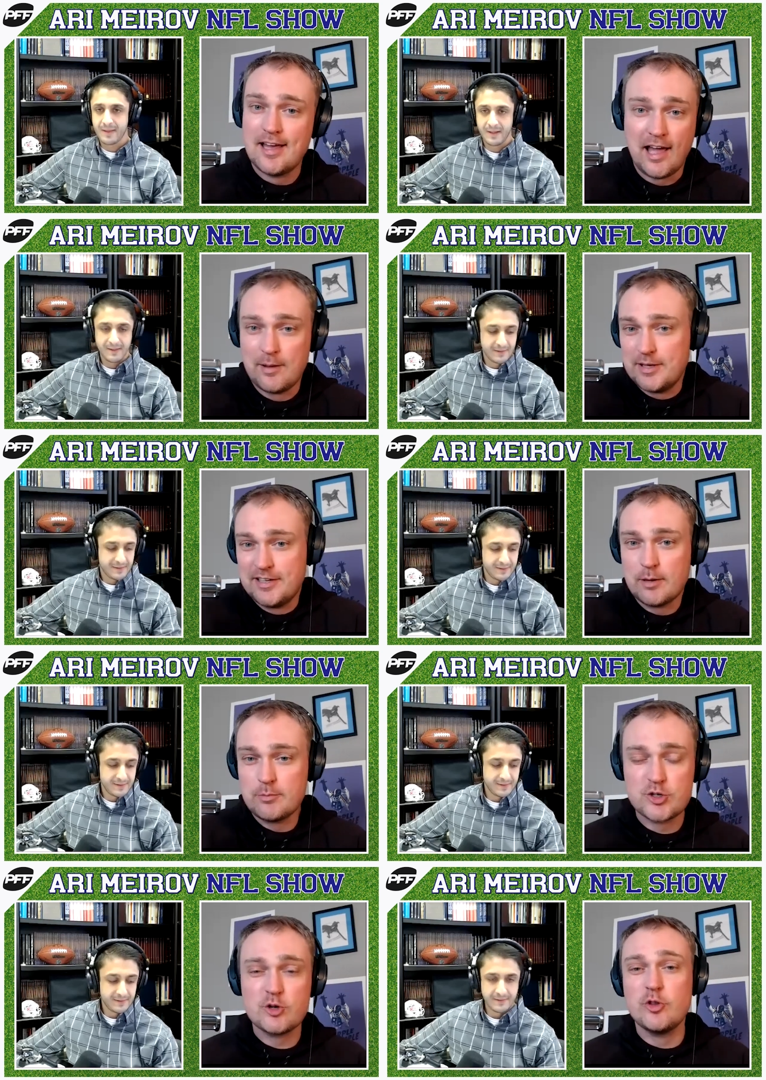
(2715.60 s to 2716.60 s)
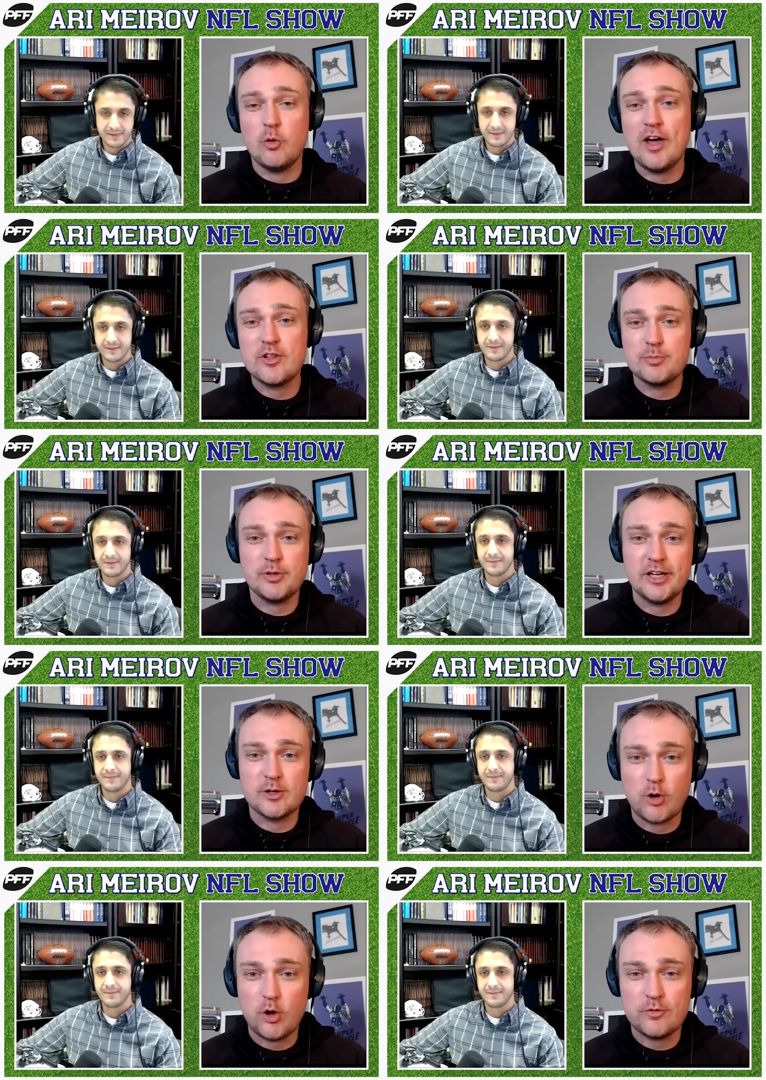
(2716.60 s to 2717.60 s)
Speaker 1: I mean, I'm sure the weather played a
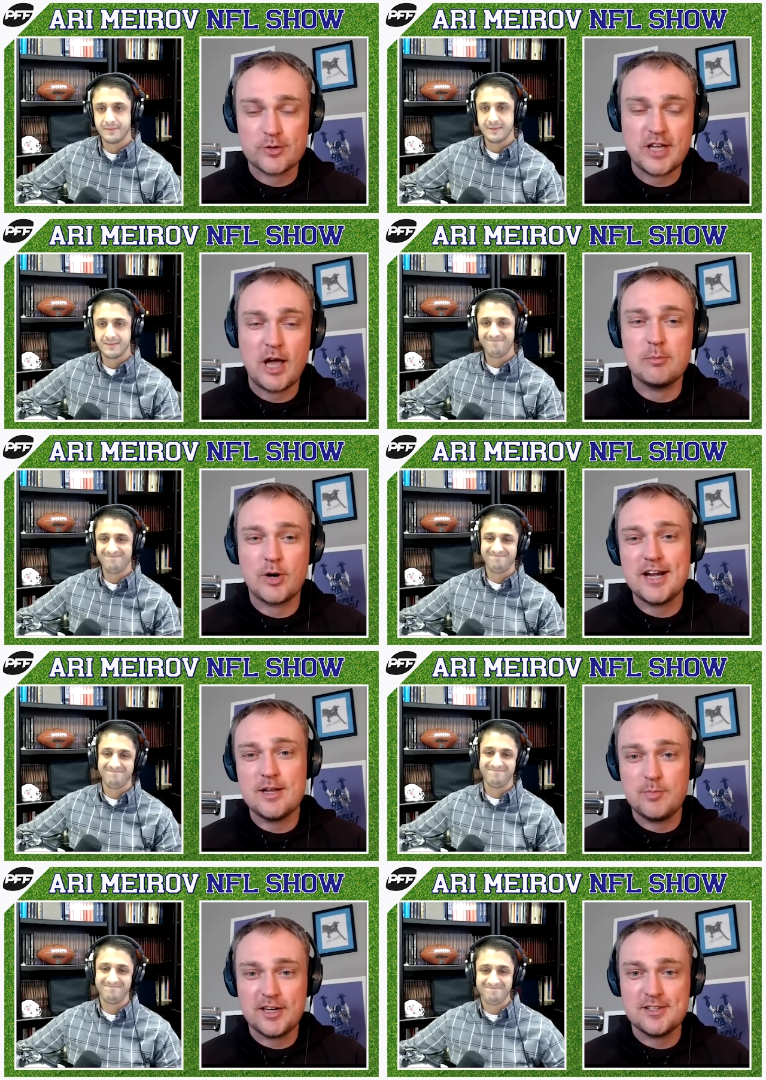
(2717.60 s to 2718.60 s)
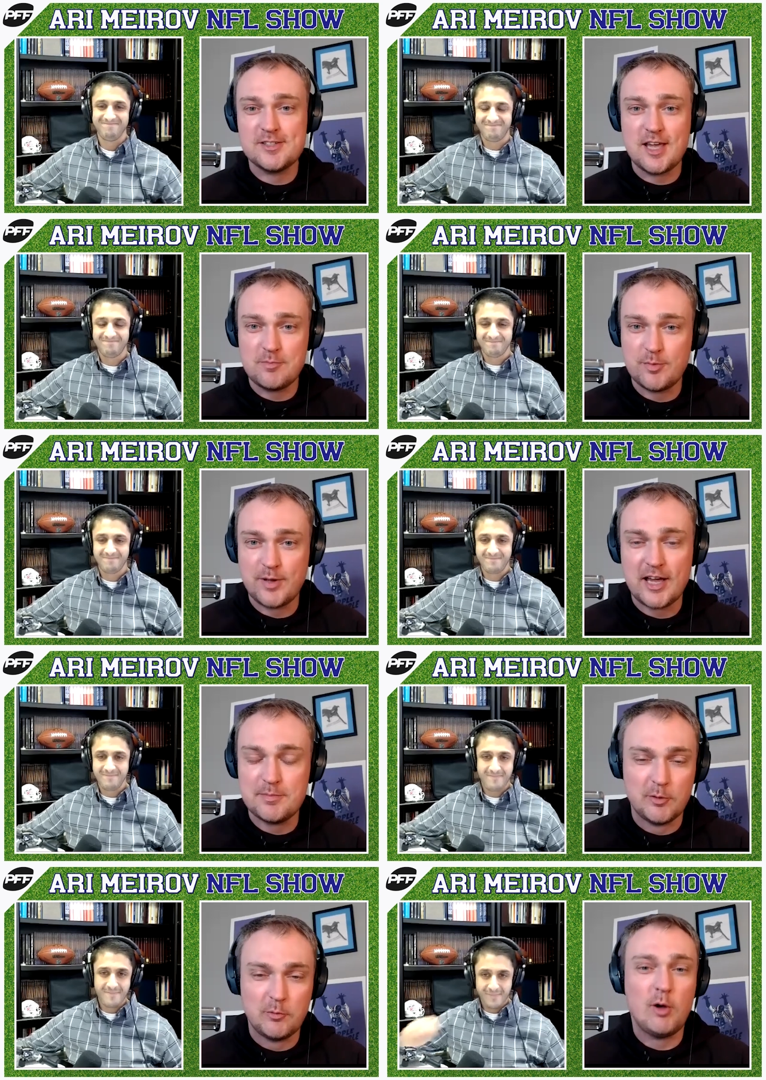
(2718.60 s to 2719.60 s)
role for Tom Brady picking Tampa Bay, but
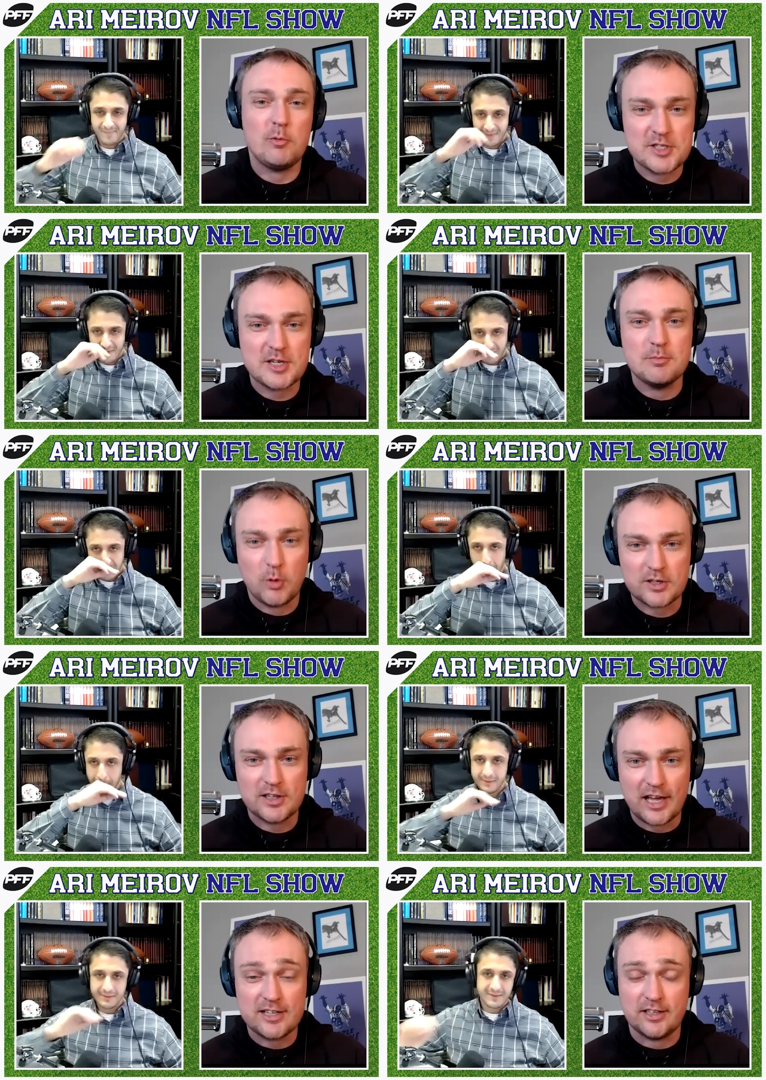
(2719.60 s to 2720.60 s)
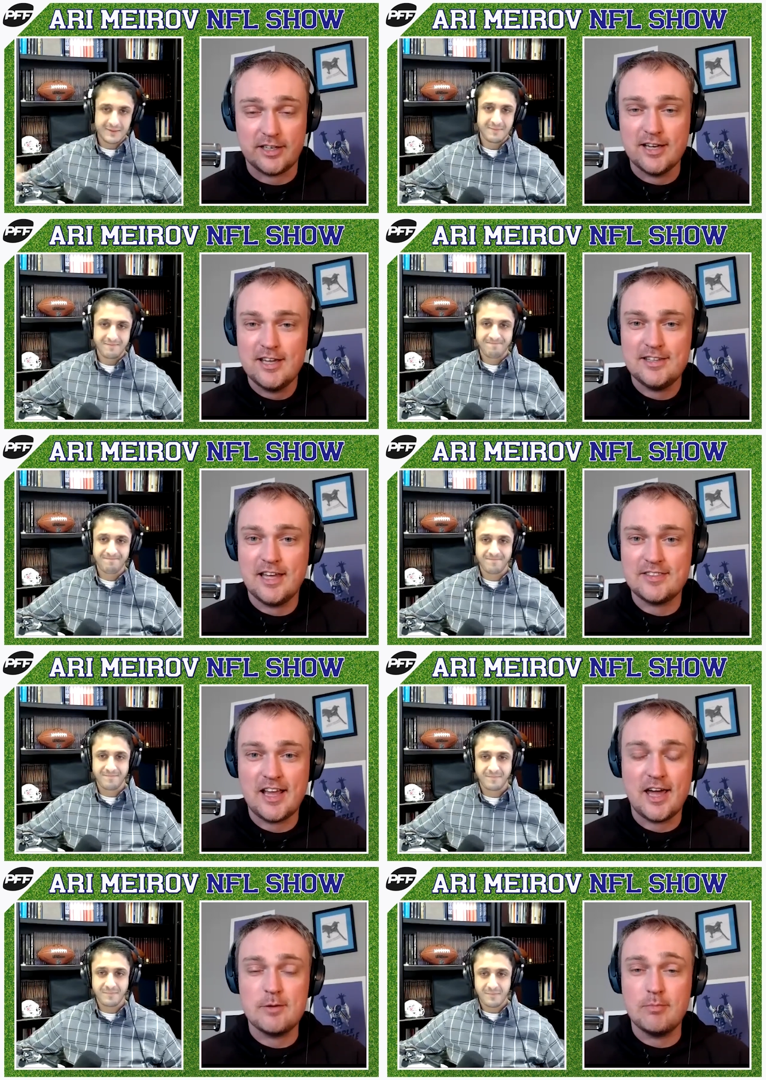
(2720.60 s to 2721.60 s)
what was it more likely that they
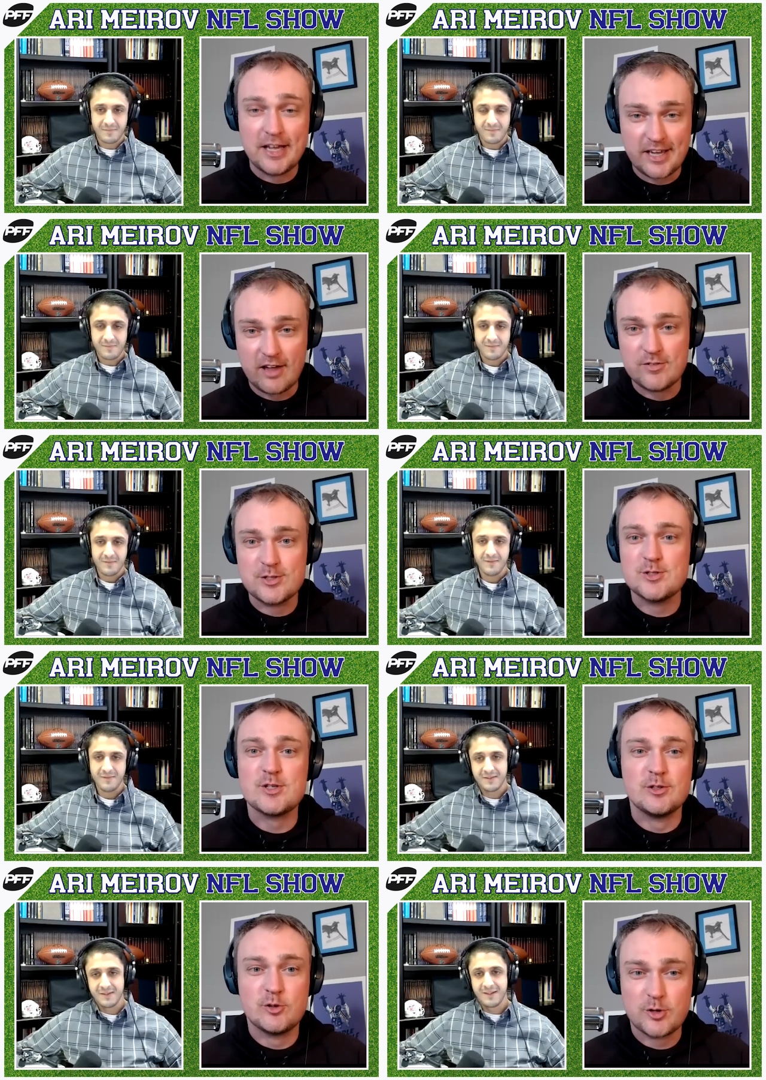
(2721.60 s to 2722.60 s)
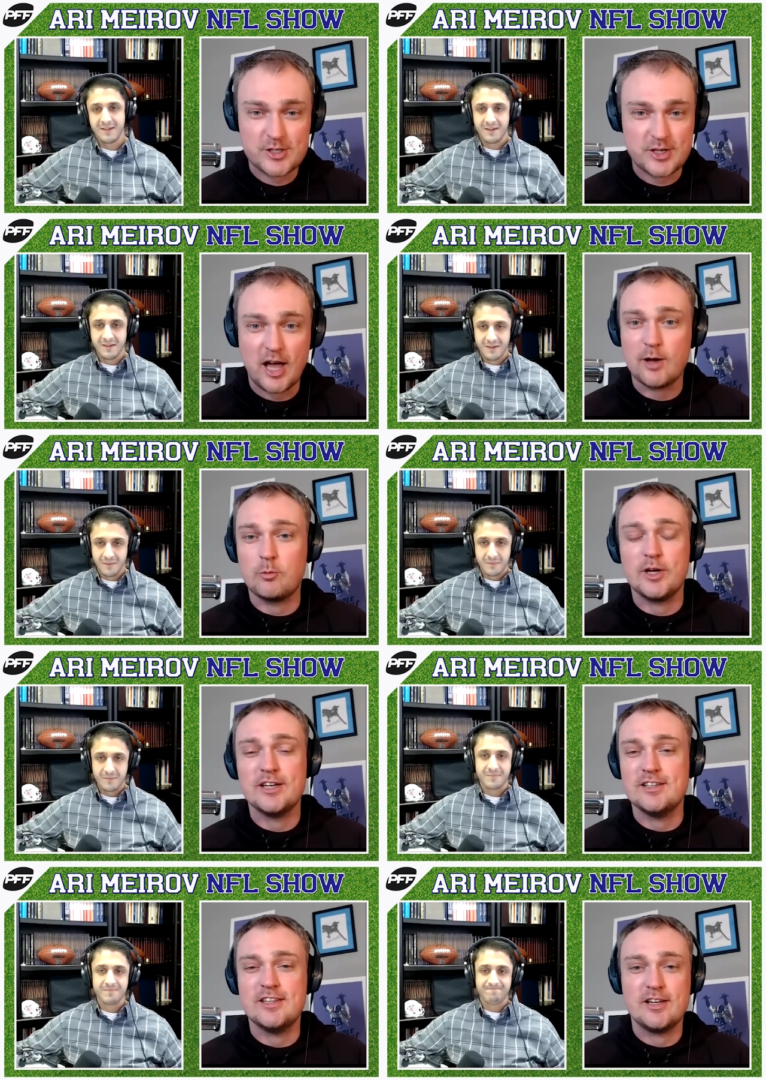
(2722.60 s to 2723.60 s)
had Mike Evans and Chris Godwin
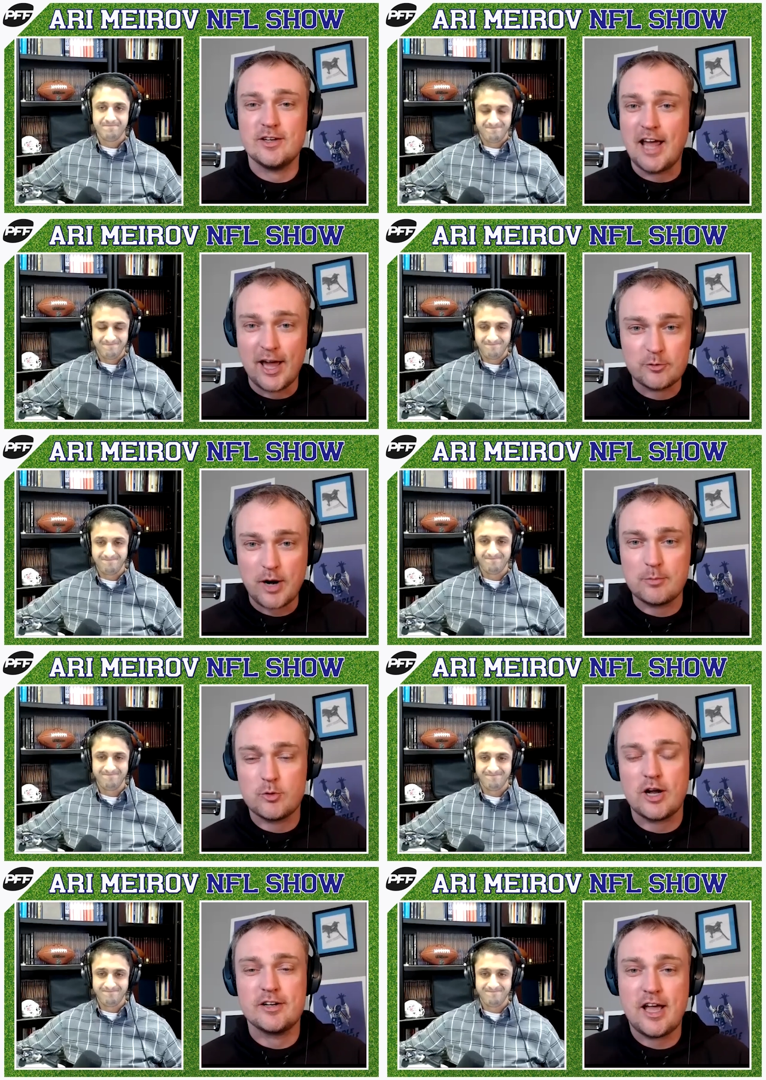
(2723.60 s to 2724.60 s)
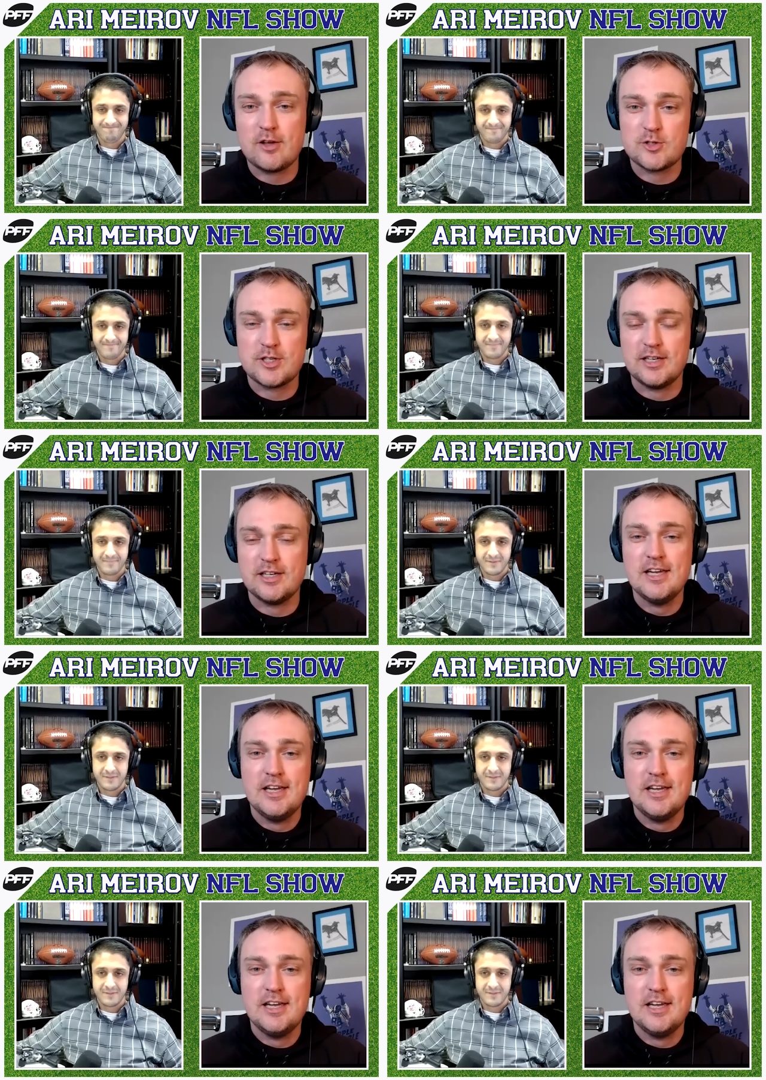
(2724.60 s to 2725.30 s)
and they could add Rob Gronkowski